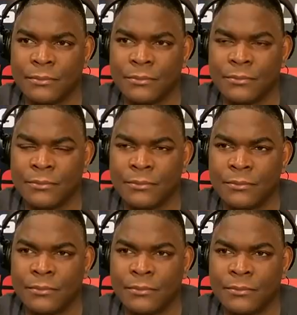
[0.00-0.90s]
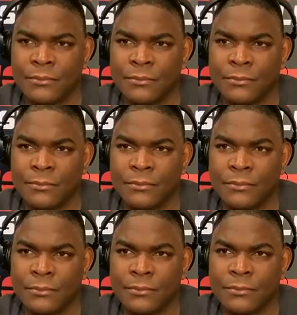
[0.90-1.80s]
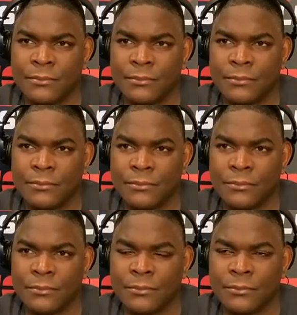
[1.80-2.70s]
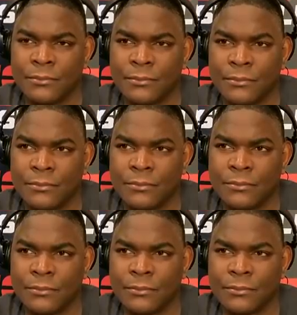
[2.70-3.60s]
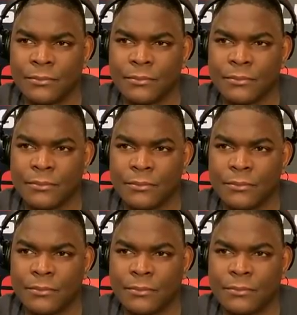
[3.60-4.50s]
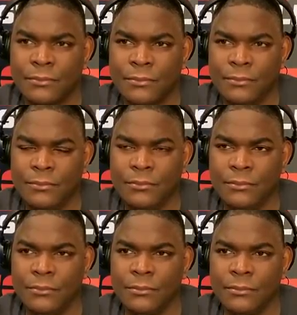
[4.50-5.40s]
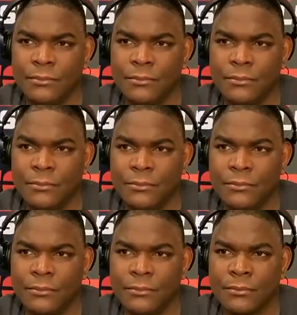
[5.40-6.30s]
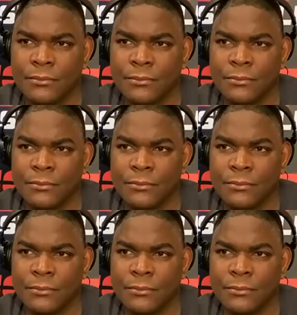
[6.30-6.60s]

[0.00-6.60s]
This person isn't speaking.